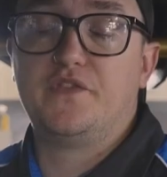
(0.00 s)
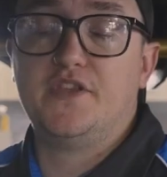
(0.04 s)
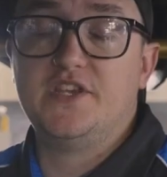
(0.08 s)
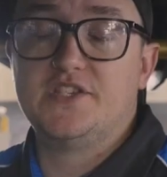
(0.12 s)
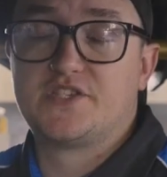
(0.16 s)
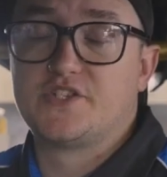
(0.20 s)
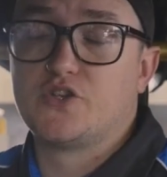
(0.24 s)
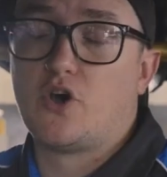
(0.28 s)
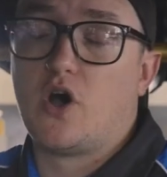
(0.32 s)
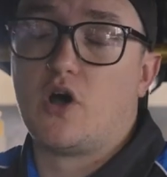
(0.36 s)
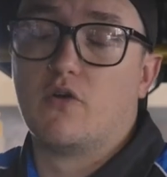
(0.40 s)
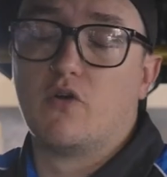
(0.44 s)

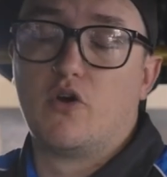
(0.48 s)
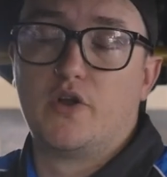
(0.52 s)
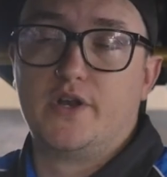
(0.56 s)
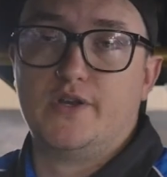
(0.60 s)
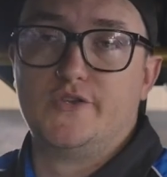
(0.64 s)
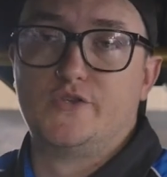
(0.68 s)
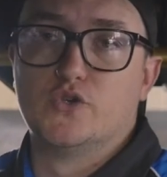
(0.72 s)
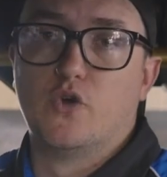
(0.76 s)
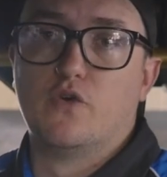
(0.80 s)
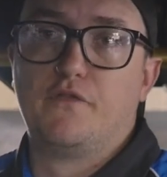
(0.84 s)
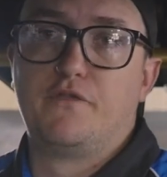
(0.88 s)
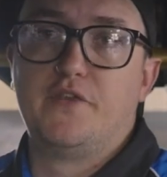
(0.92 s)
this tie rod
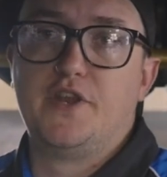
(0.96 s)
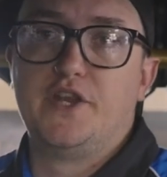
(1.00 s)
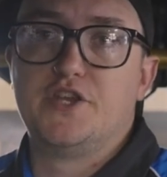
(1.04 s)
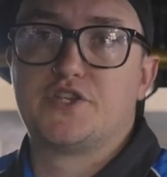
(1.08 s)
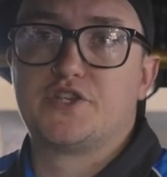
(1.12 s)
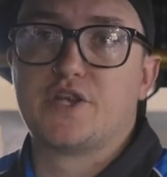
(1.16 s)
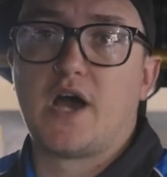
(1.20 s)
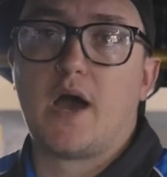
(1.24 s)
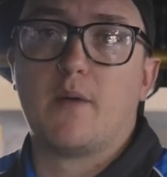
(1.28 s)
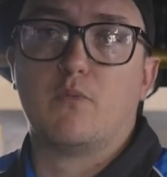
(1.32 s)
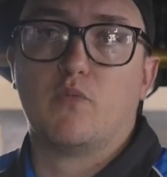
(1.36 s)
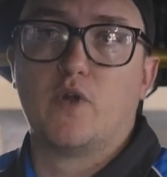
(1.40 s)
is all
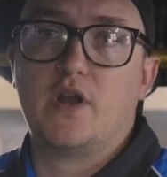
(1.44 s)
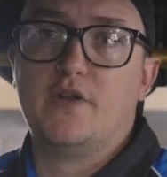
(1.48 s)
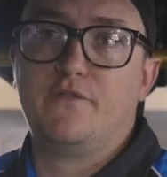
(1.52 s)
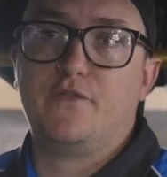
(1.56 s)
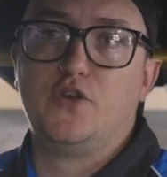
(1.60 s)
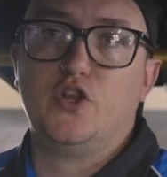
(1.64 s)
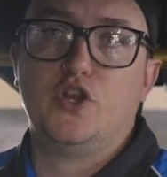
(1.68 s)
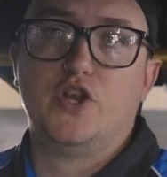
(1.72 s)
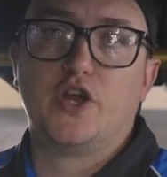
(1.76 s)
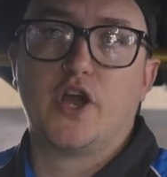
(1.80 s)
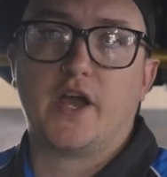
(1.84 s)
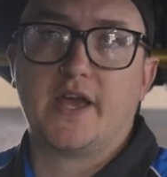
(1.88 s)
finished up, ready
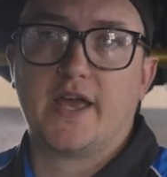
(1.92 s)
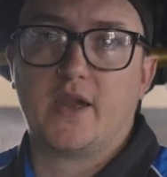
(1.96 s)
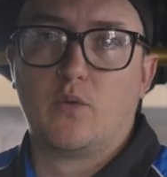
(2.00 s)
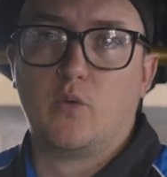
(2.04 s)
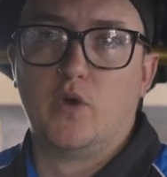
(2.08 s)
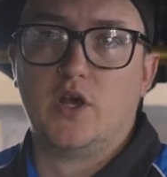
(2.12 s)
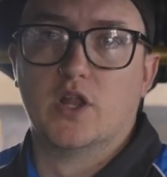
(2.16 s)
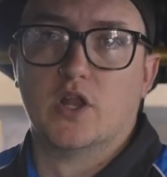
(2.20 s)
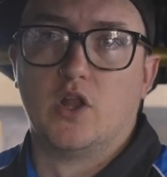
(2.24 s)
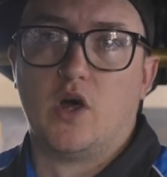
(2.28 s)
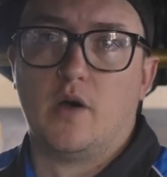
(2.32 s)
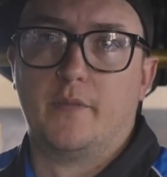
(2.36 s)
for you to go get a
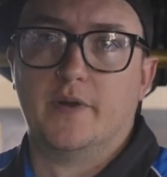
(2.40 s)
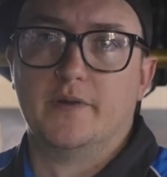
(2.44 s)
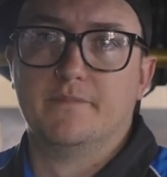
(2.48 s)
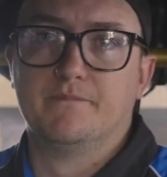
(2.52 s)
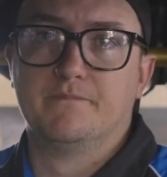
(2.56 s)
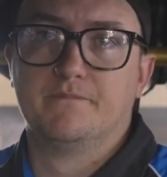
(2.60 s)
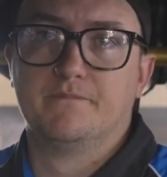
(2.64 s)
wheel alignment.